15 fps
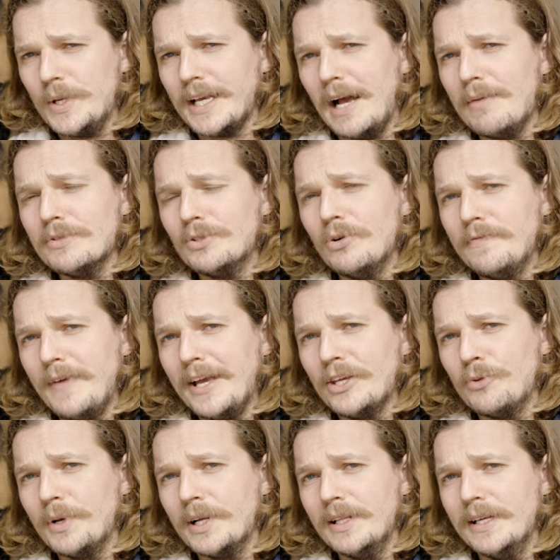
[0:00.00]
when it comes to a
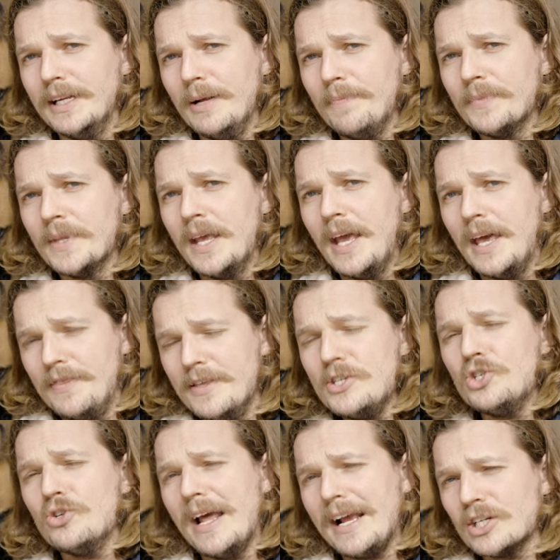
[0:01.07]
vacuum cleaner, and this
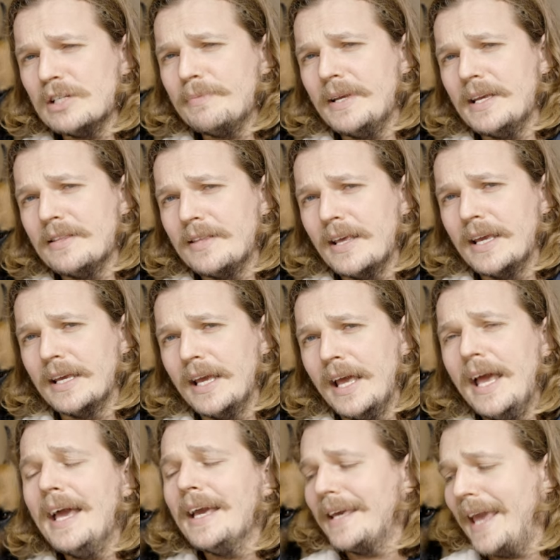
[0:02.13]
should actually be a thing,
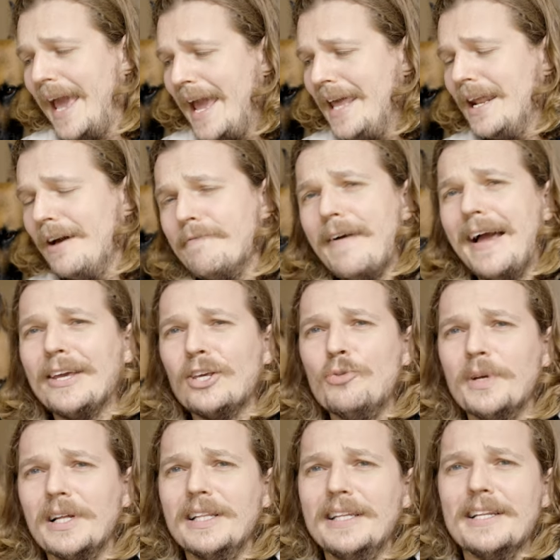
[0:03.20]
can a
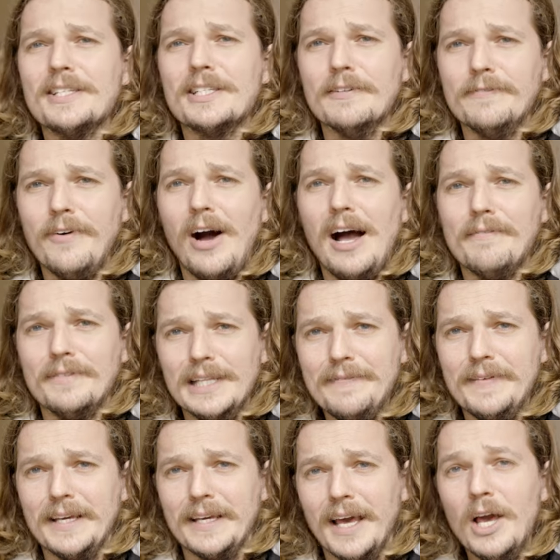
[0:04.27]
vacuum cleaner survive
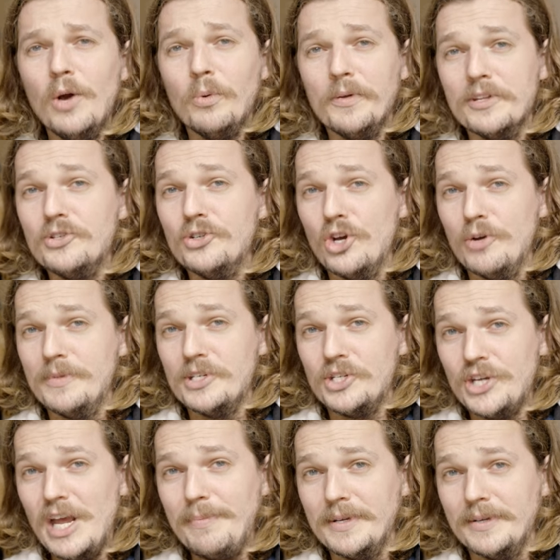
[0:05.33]
living with a German
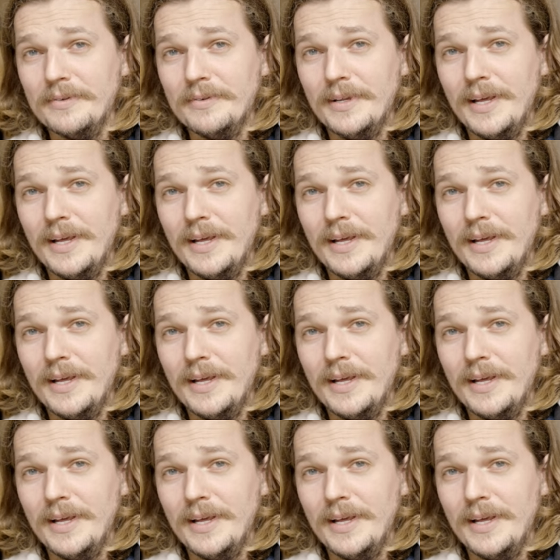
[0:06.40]
Shepherd?